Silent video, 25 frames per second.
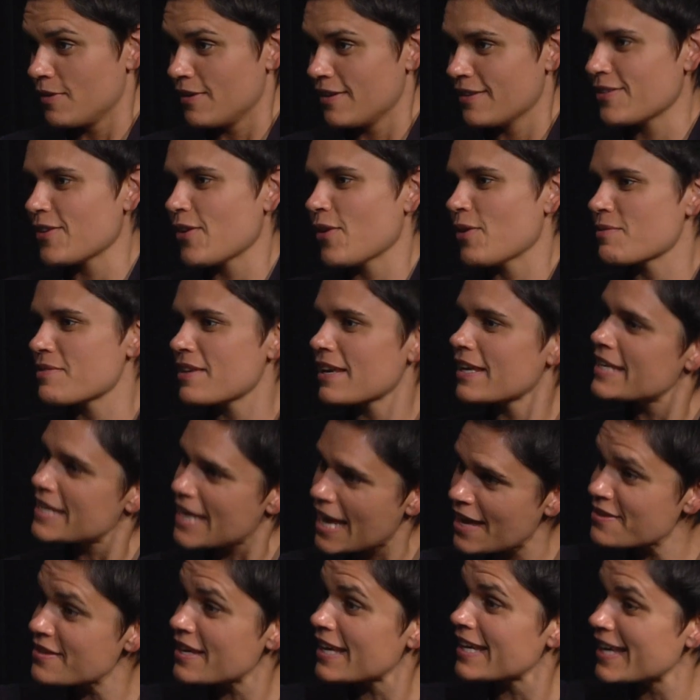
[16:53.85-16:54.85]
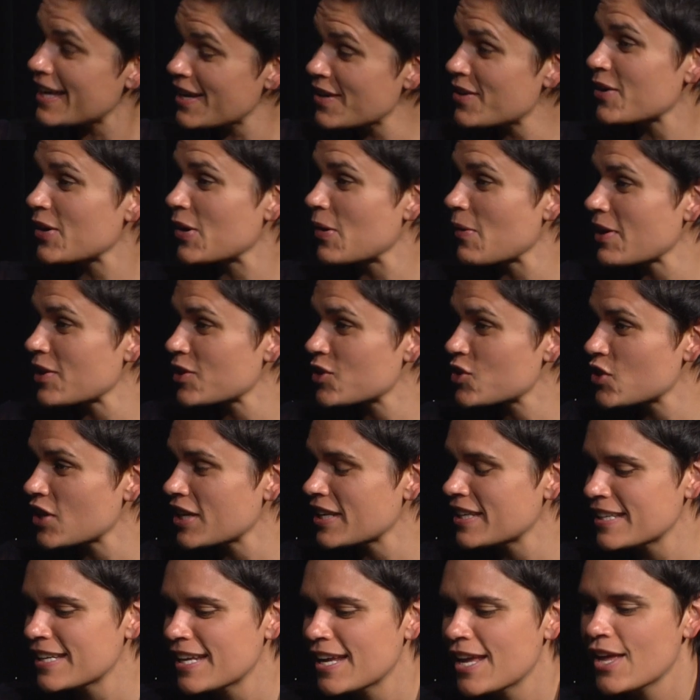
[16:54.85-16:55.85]
Sorry, I was like, yes, I get your
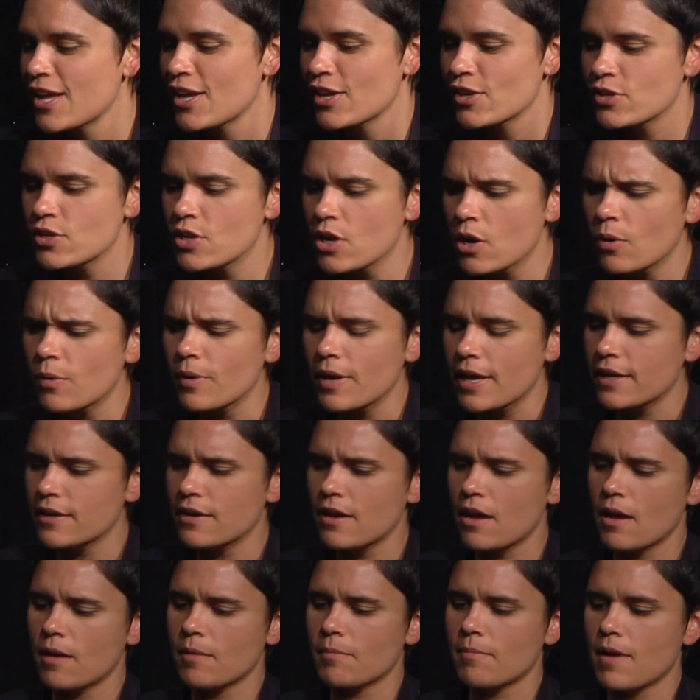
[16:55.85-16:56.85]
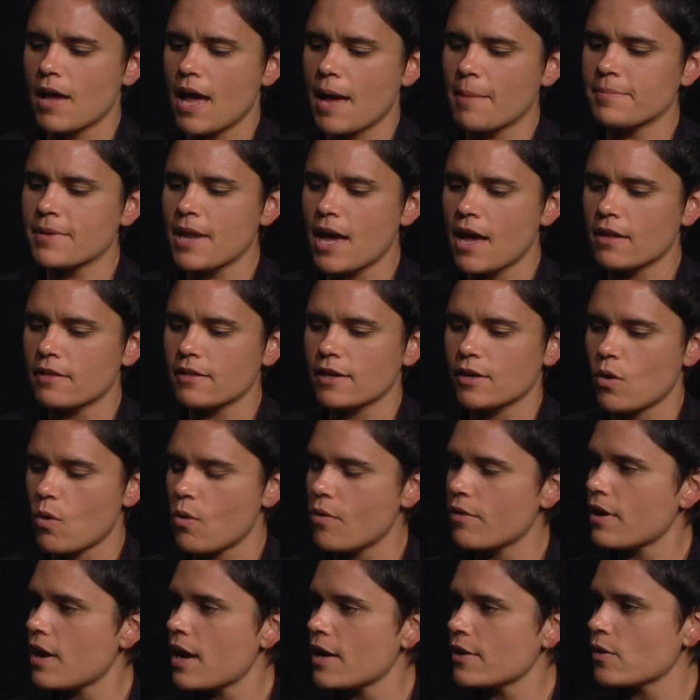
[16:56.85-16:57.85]
question. No, and I'm not like,
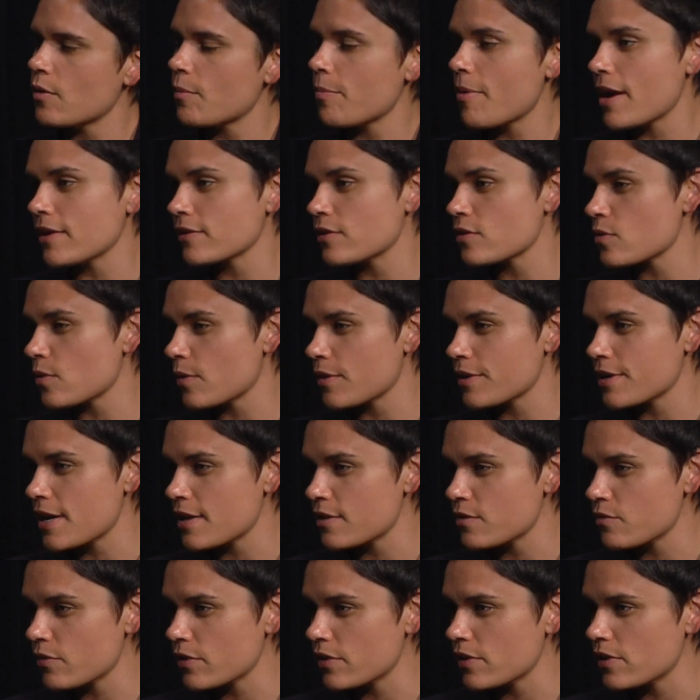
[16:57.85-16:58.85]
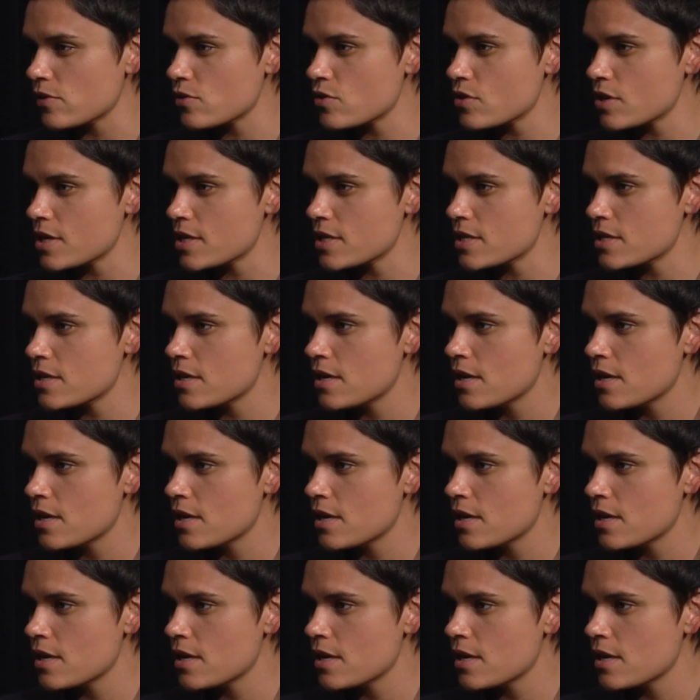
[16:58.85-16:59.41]
or I don't practice organized religion.